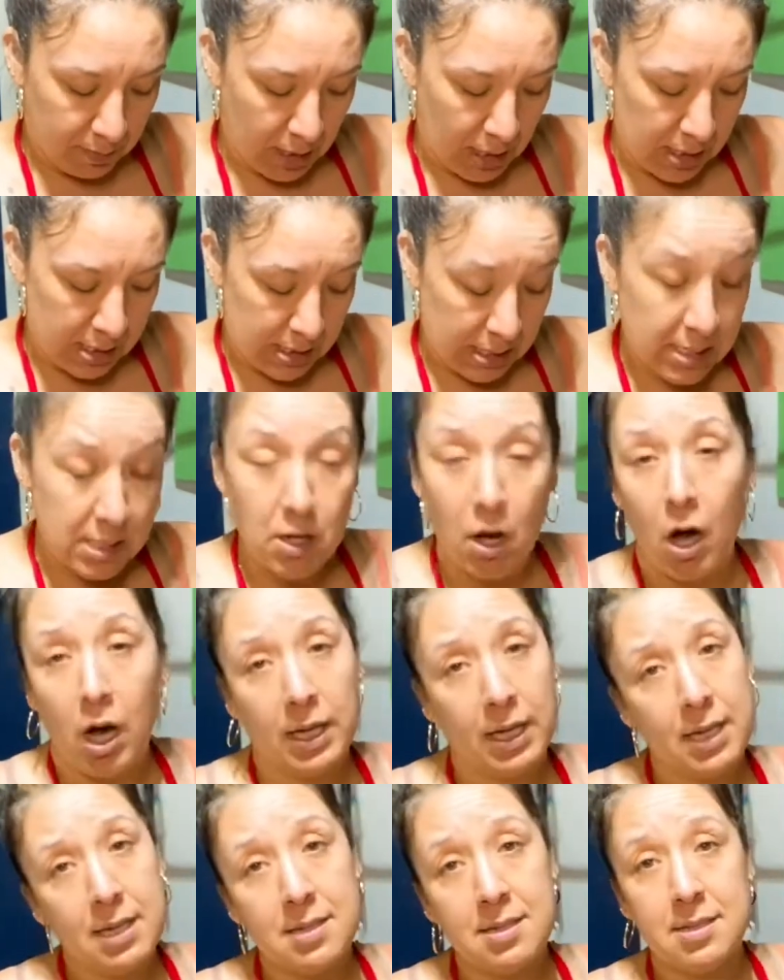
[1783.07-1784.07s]
Since
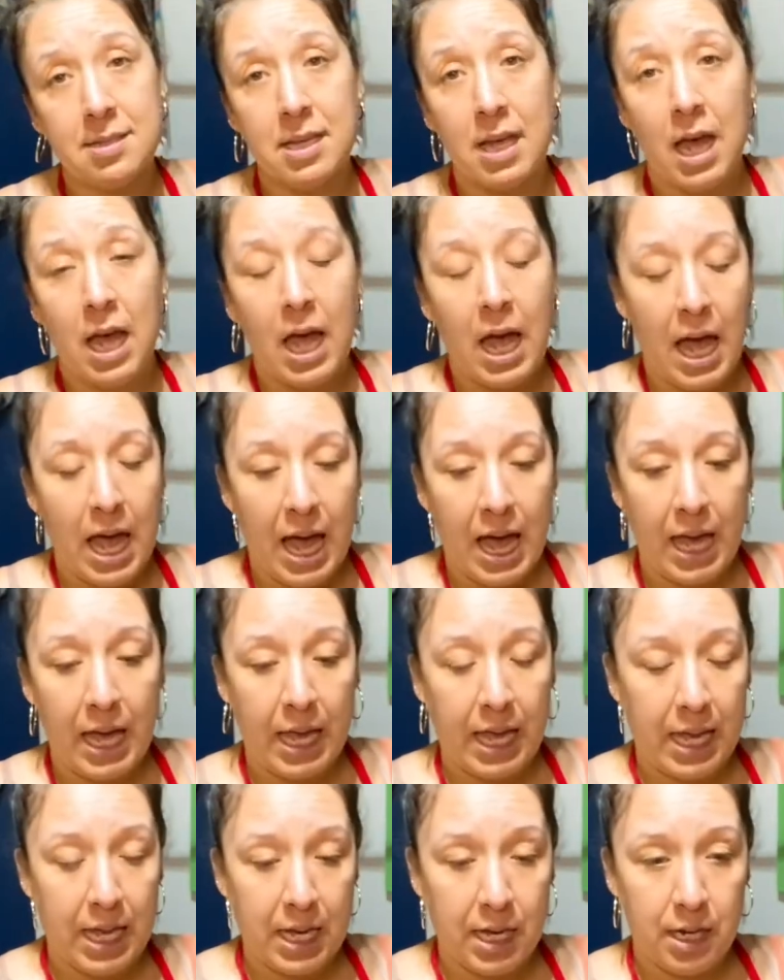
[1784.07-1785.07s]
August.
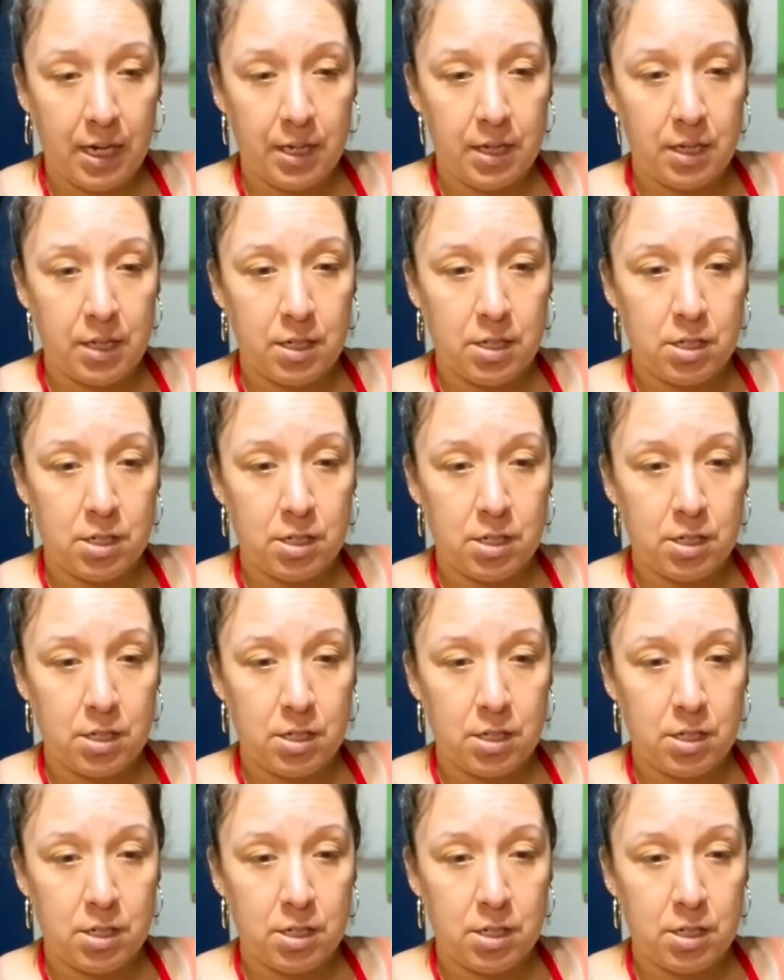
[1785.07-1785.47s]
And